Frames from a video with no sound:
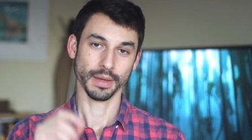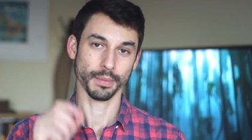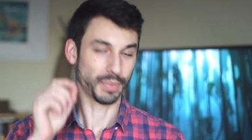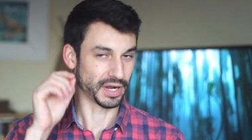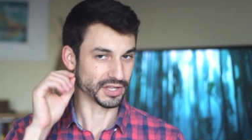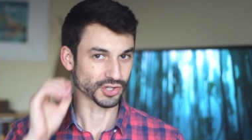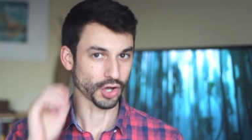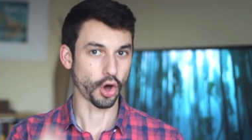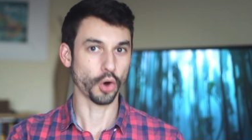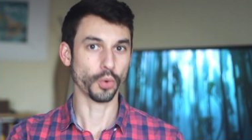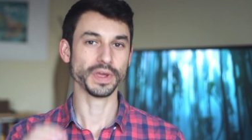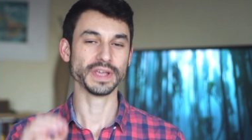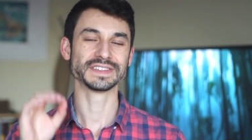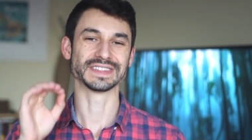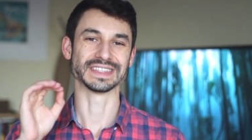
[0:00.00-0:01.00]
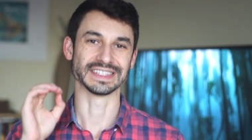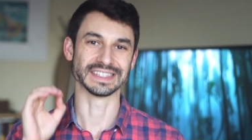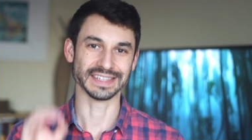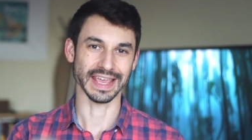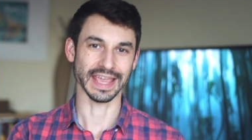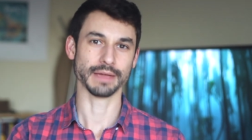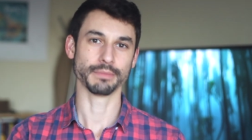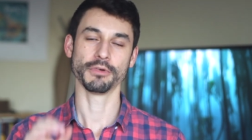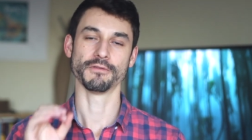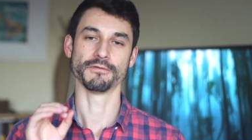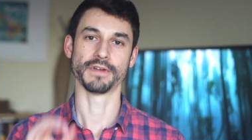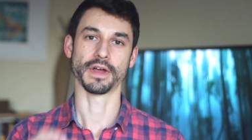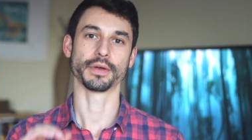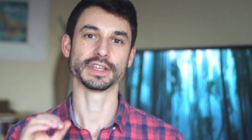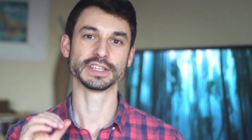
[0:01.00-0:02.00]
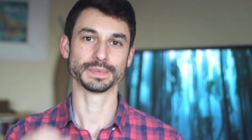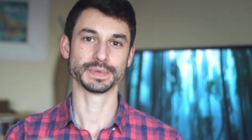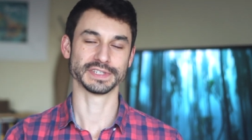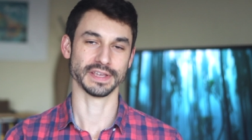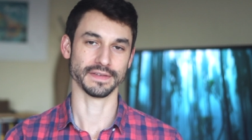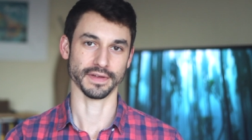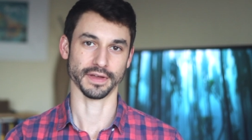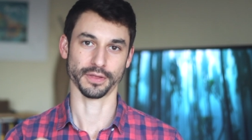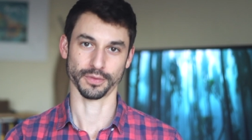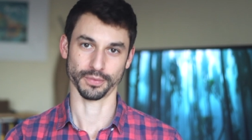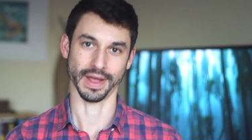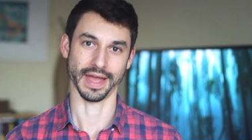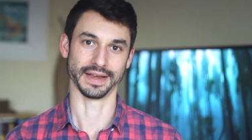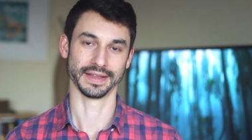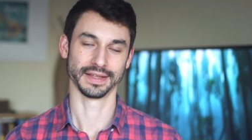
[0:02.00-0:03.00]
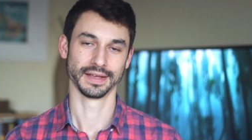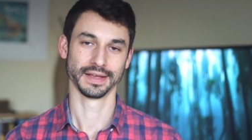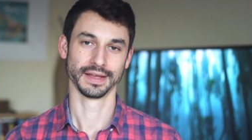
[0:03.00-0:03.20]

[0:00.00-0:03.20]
but it's always the same very specific thread.